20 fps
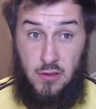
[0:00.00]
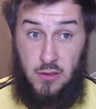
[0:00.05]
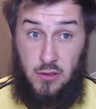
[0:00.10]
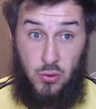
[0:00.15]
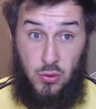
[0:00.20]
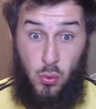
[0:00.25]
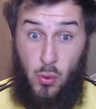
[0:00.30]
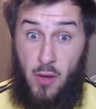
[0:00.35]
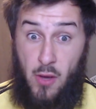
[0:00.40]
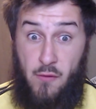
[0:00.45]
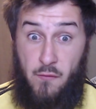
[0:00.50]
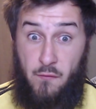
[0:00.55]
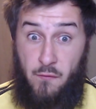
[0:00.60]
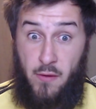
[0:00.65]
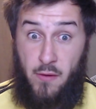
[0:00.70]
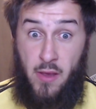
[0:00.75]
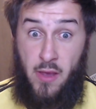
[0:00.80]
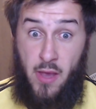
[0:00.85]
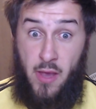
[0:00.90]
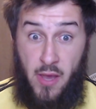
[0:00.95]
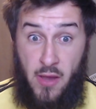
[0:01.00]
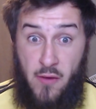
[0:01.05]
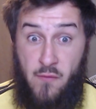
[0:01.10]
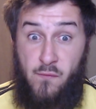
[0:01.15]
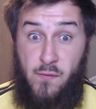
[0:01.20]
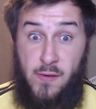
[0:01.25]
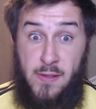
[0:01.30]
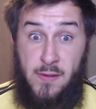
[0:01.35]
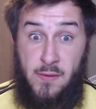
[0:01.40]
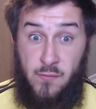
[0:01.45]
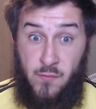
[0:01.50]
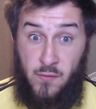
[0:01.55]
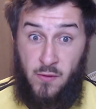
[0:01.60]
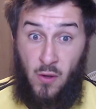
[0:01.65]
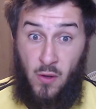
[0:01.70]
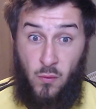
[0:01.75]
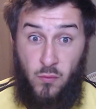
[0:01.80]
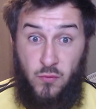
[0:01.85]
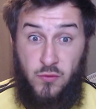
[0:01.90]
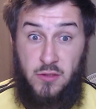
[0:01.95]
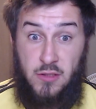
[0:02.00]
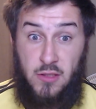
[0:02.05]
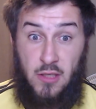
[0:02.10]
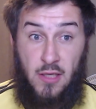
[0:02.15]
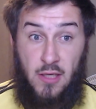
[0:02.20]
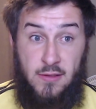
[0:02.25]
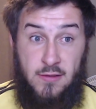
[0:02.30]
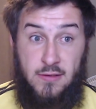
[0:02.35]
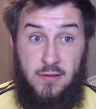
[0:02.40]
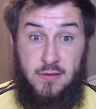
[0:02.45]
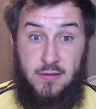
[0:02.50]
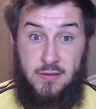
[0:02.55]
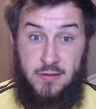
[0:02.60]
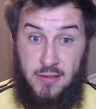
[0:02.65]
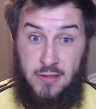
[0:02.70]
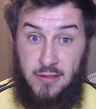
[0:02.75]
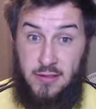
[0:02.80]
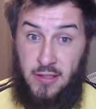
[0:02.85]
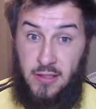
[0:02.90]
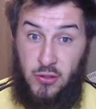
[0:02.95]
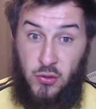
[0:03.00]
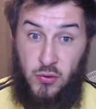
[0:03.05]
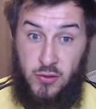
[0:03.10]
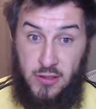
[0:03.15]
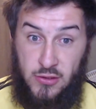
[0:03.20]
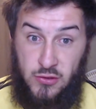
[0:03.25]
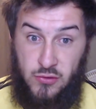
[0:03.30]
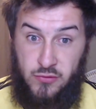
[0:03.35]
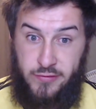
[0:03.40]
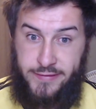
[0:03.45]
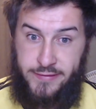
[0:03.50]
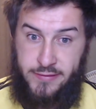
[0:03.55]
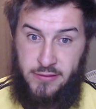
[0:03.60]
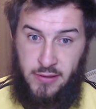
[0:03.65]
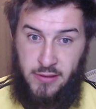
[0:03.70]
You have every culture under the sun in your country.